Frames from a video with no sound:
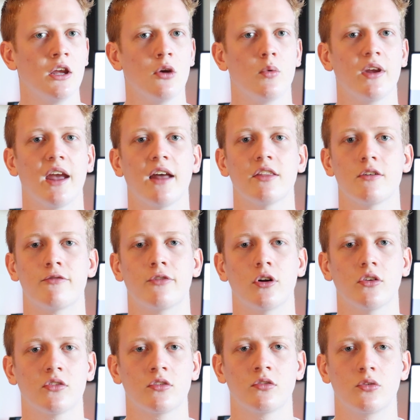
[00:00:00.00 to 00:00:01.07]
We had the
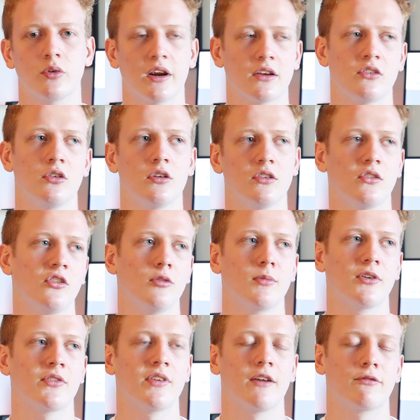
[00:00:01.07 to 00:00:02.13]
first
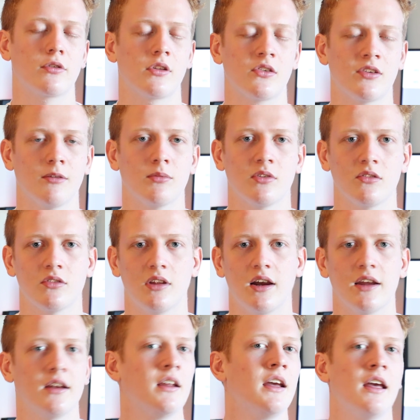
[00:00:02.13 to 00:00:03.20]
direct-to-consumer set for the Simpsons
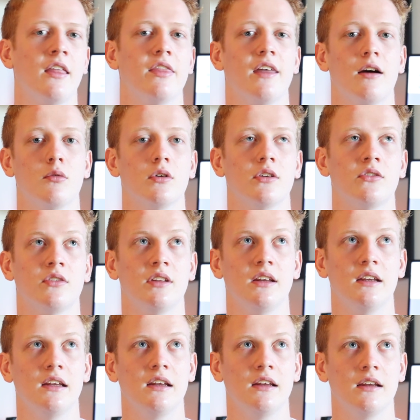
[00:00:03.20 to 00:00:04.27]
line. That was
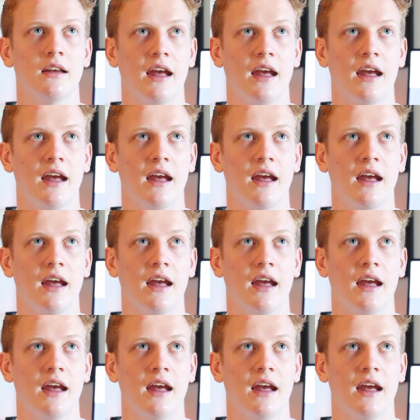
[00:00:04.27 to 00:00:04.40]
the